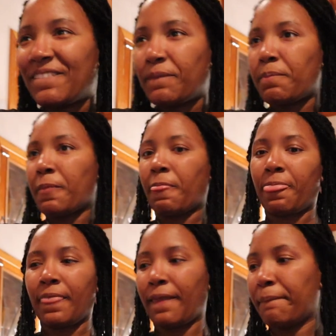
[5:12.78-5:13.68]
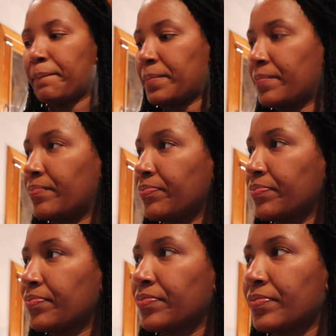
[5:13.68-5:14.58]
You you going out tonight?
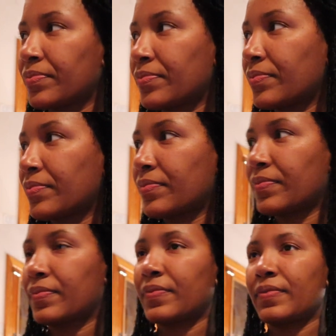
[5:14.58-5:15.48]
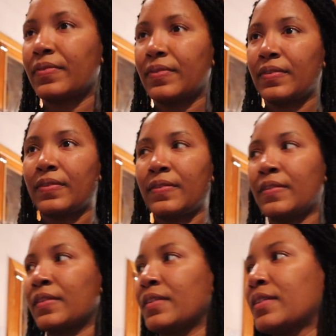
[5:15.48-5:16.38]
Or you going to the pool? I'm about to go to the
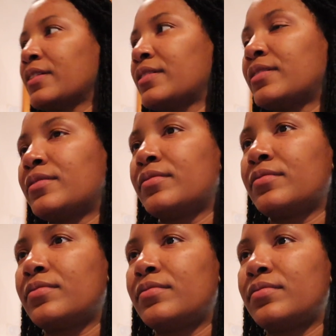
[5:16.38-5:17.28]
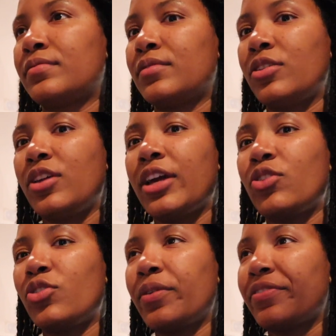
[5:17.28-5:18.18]
pool. Oh, y'all ain't
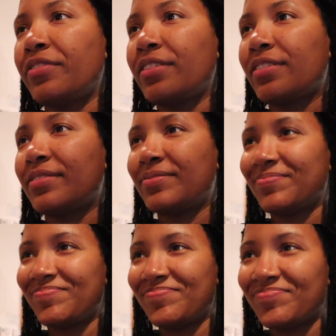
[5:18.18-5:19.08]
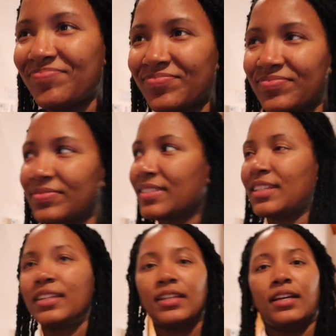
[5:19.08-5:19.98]
going nowhere for real? I'm going to the pool.
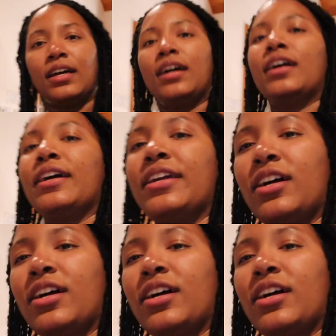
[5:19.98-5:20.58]
All right,